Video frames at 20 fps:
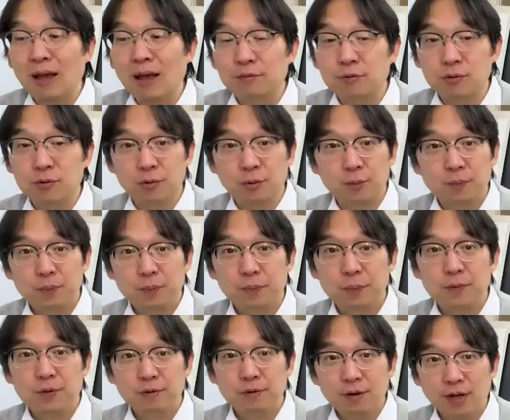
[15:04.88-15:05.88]
have to,
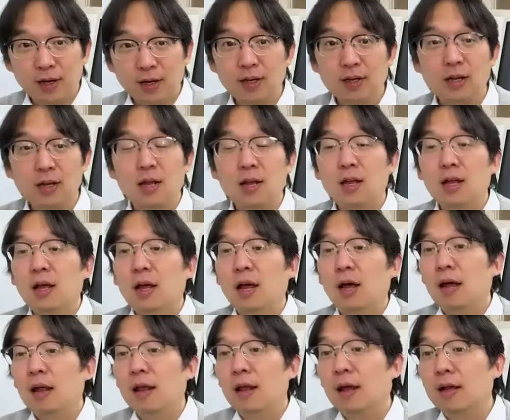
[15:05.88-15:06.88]
right?
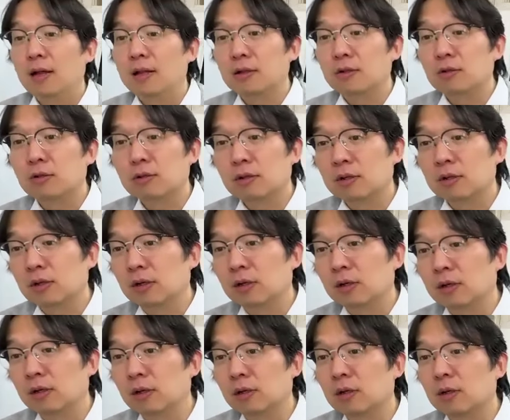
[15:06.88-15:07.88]

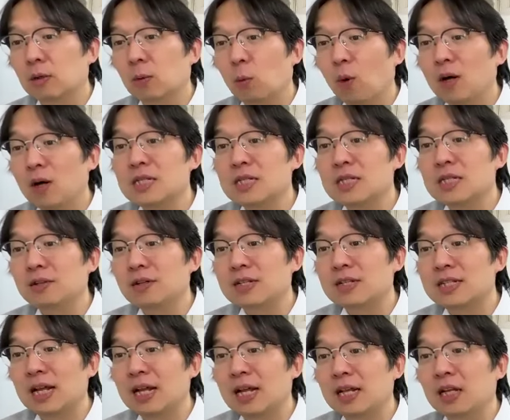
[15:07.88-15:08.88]
The one's
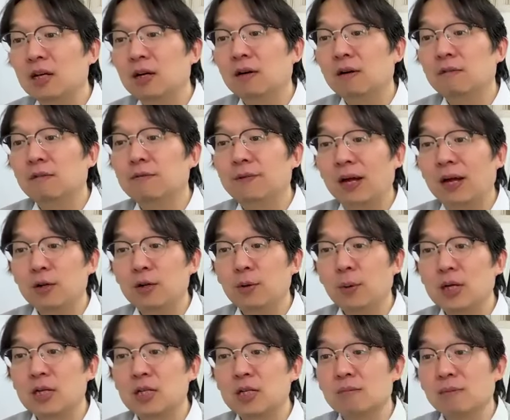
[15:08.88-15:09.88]
understanding of
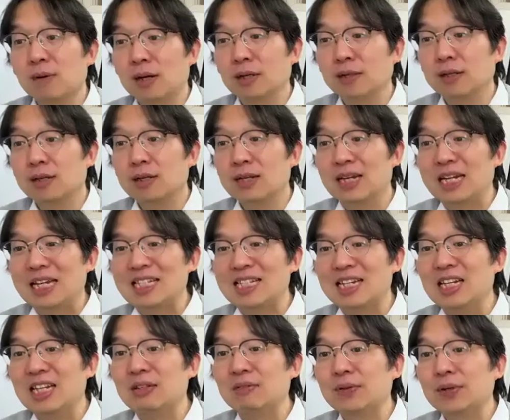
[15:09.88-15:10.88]
valuation model
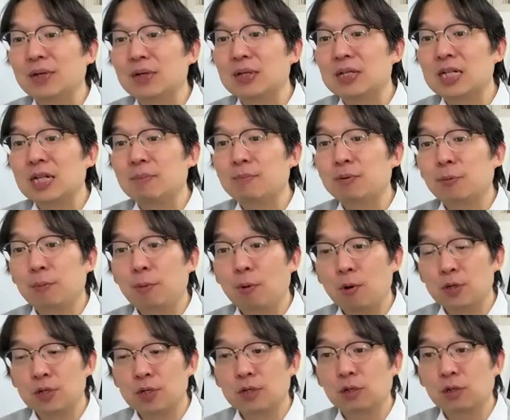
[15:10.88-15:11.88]
is inversely
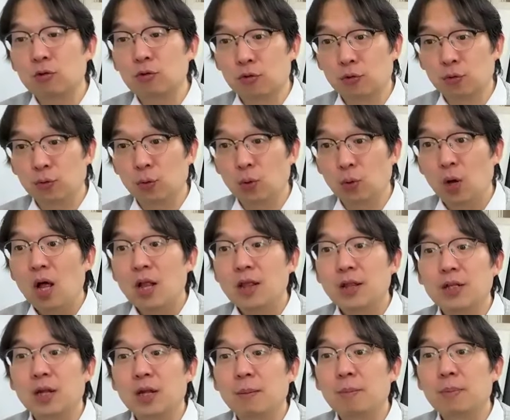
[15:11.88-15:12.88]
proportional to
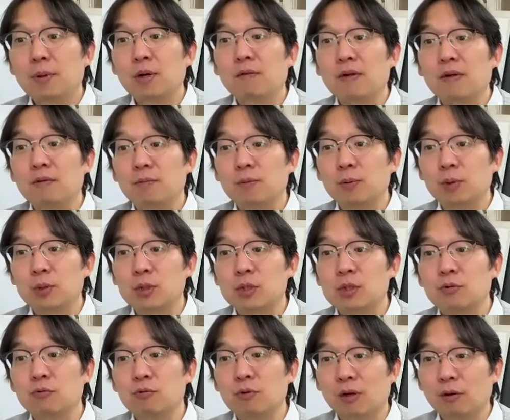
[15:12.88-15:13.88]
the number of
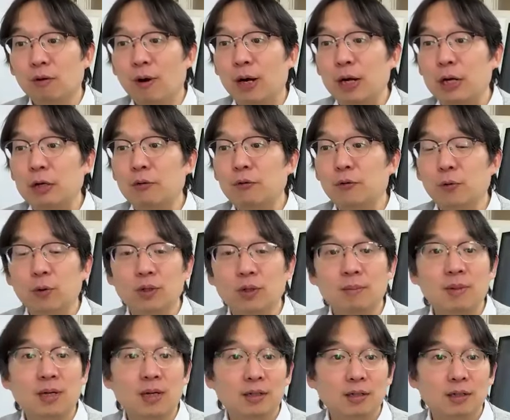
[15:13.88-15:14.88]
inputs required for
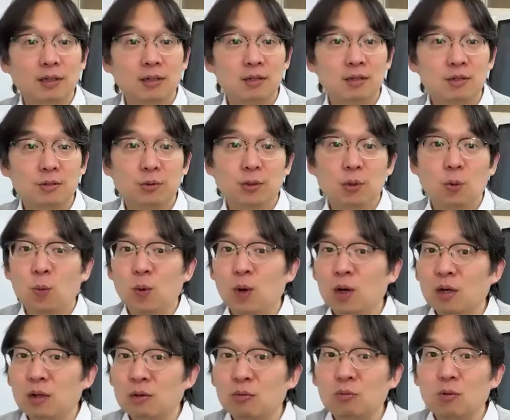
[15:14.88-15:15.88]
the model. So the
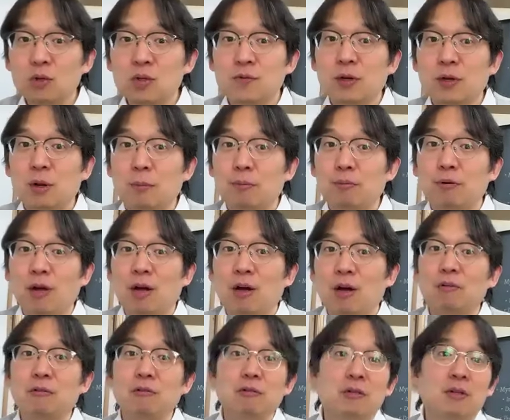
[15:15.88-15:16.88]
one who was very
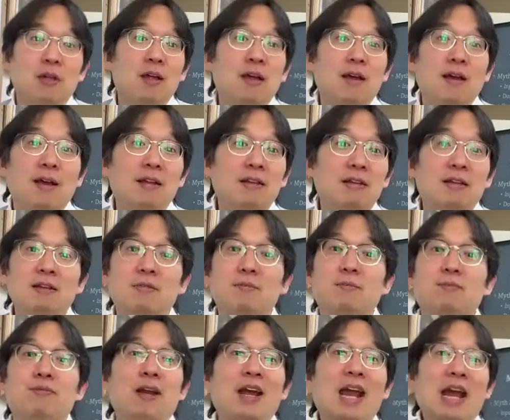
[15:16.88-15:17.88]
proud and
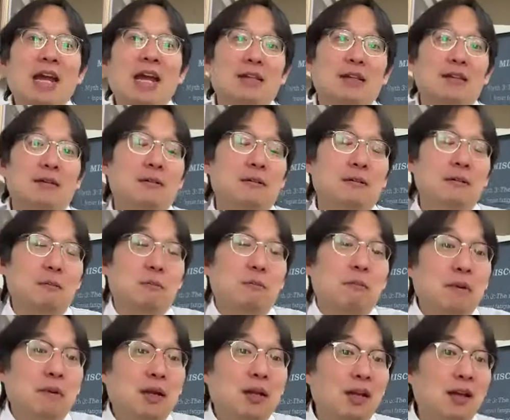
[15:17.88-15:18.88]
then bragged
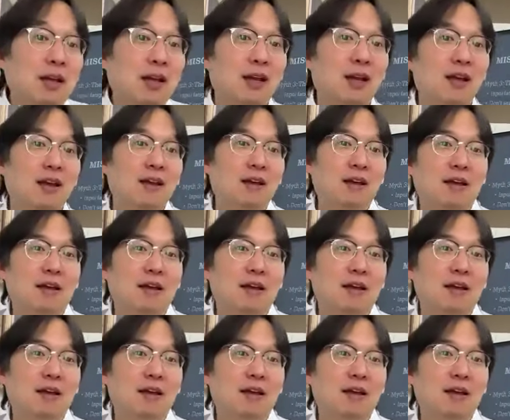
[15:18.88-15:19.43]
on me,